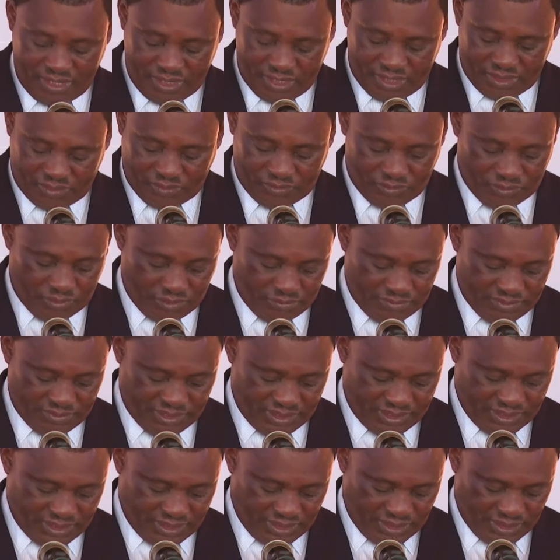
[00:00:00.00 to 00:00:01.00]

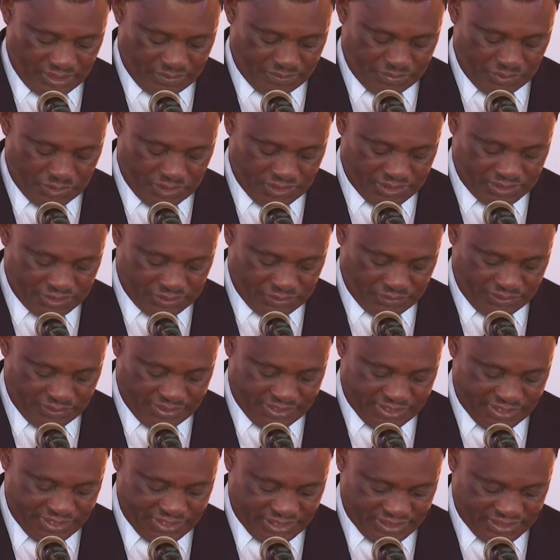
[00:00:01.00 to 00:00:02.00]
economic, and political
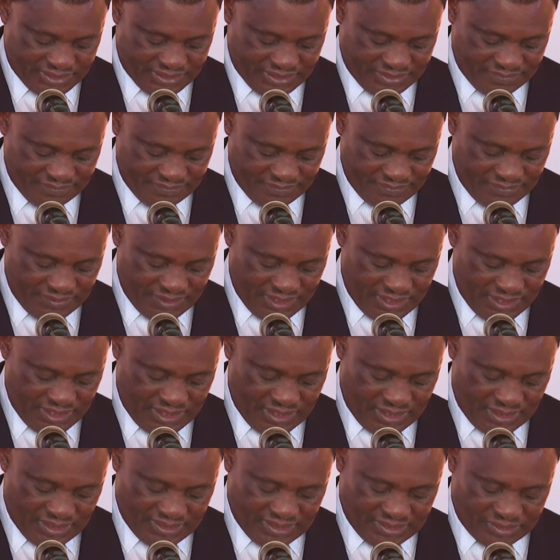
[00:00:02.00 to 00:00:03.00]
ideals.
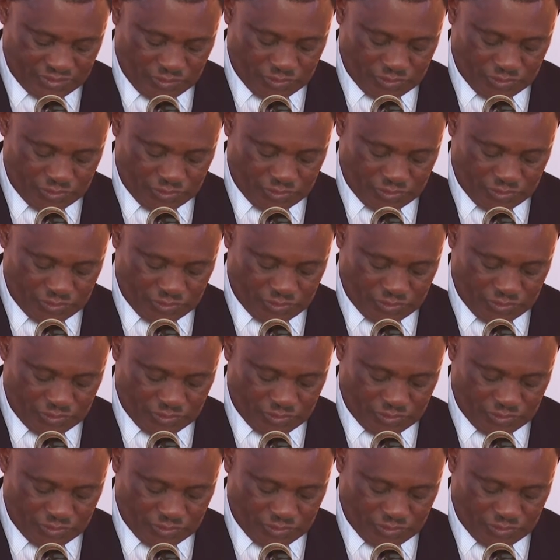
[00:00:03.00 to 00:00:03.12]
Let us